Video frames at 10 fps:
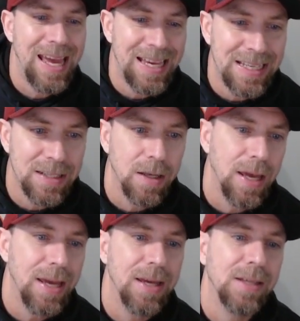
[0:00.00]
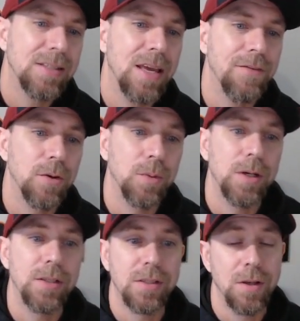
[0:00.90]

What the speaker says: and a Xavier Woods.